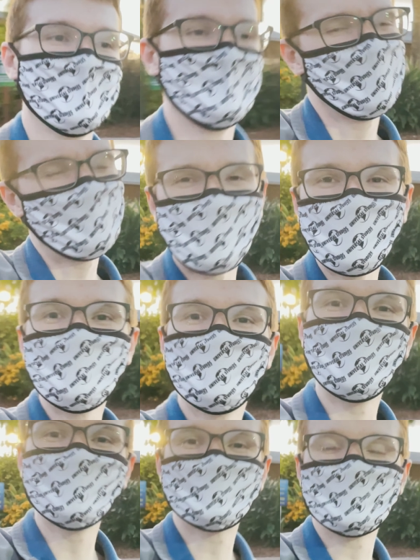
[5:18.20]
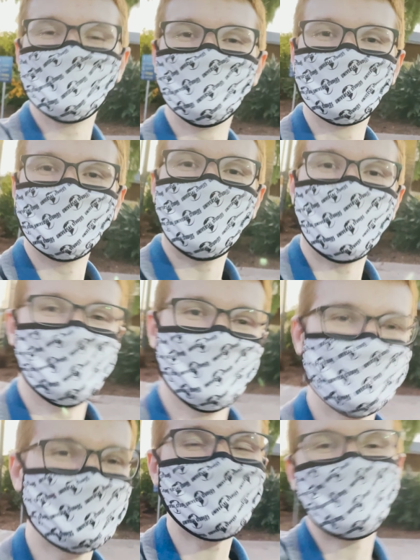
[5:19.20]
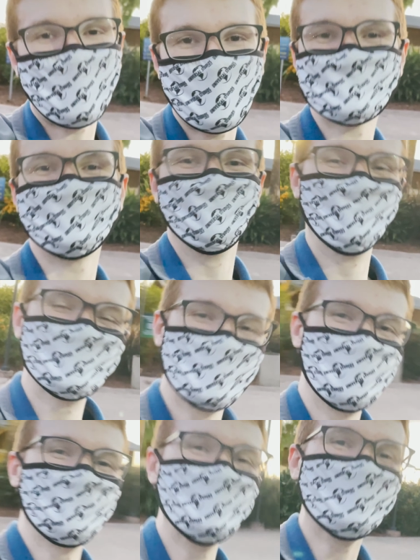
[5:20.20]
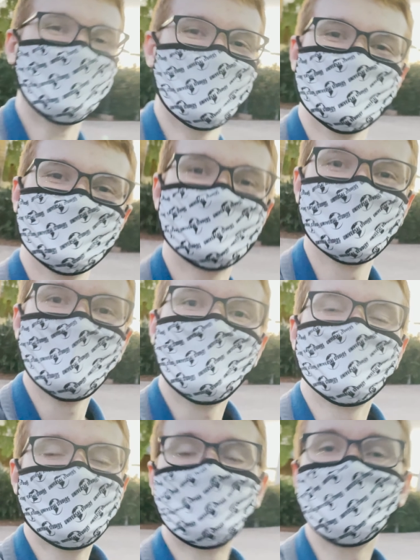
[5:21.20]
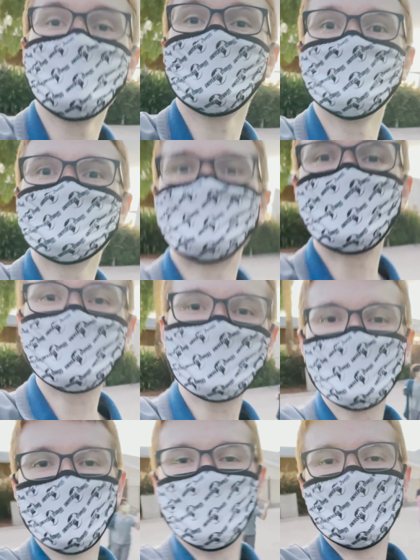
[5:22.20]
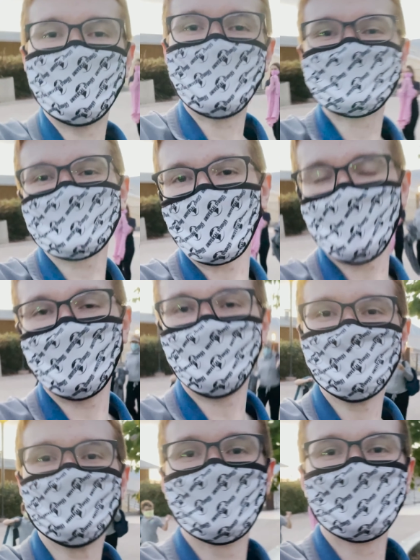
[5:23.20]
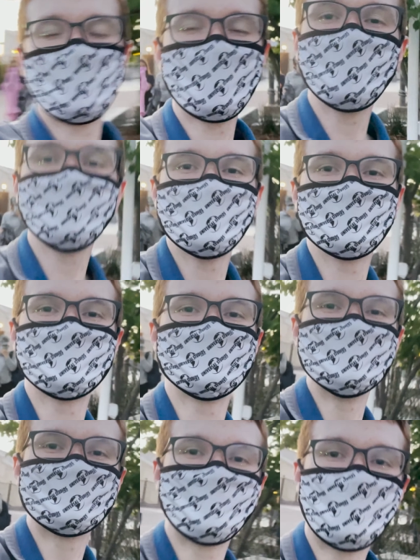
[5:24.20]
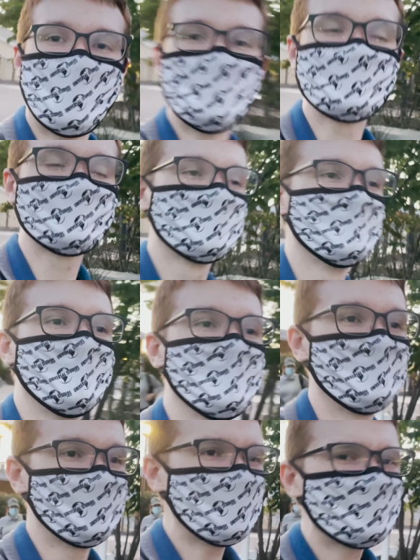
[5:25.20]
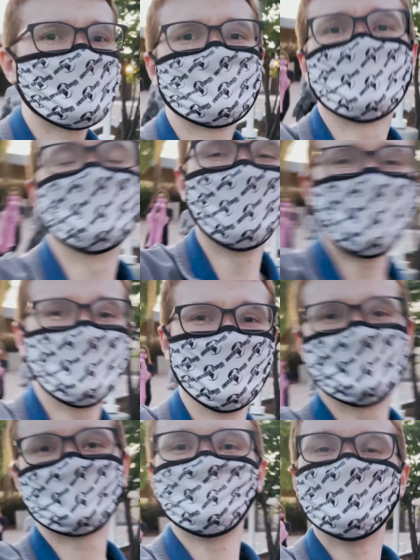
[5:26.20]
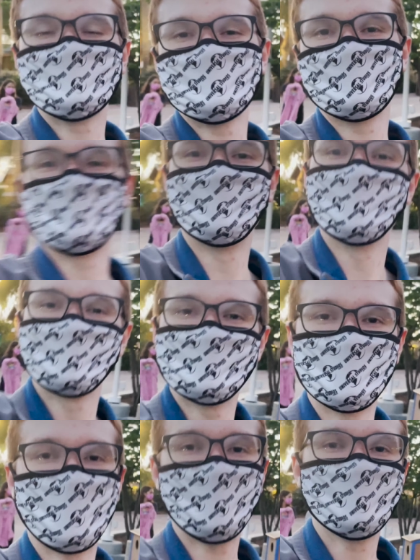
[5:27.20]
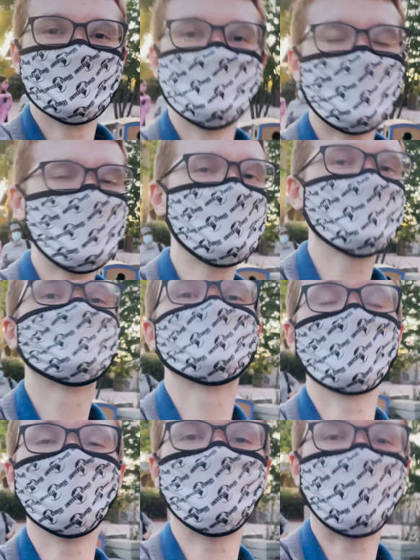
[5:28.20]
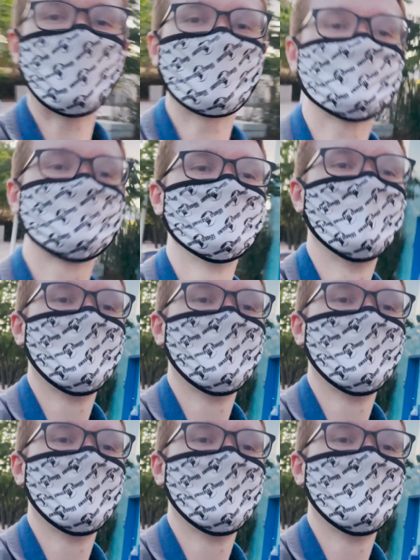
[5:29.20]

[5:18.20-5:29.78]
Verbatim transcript: It'll probably be very similar to now, except packed if it's on the weekends definitely always better to go at nighttime if you don't care and you have a season pass. Nighttime's a lot less busy than during the day. The day gets so packed.